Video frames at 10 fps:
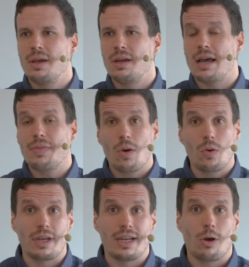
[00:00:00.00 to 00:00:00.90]
not
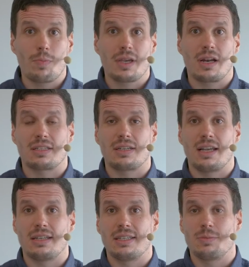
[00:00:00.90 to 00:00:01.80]
only in optical
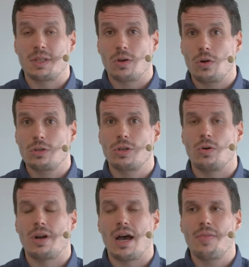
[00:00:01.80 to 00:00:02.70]
sciences, but also
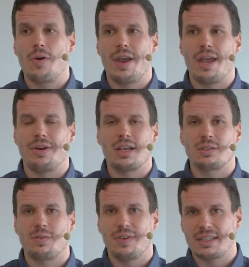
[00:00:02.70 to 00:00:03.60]
on other areas
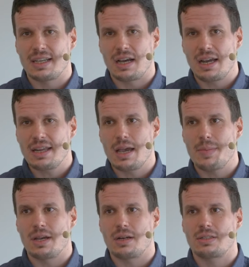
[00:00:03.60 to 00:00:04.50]
of physical and
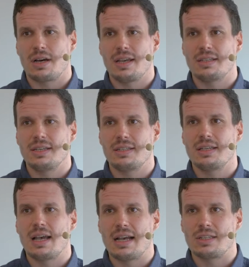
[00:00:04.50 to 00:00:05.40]
chemical sciences
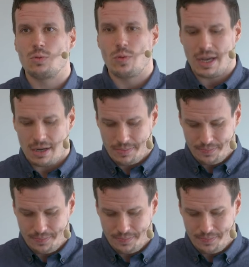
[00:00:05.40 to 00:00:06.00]
as well.